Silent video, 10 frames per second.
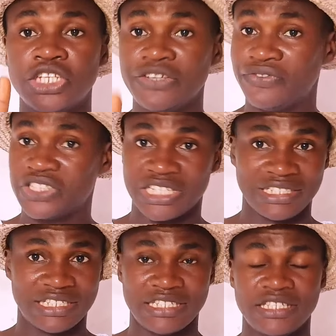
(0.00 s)

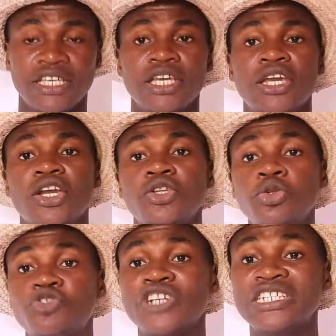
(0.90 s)
deficiency.
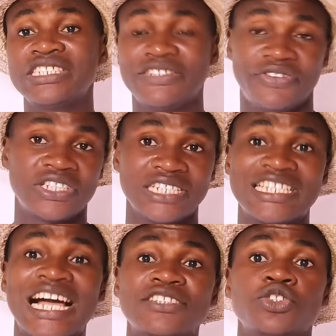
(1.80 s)
Nutrient
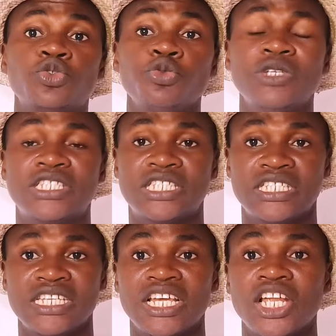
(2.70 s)
deficiency has to do with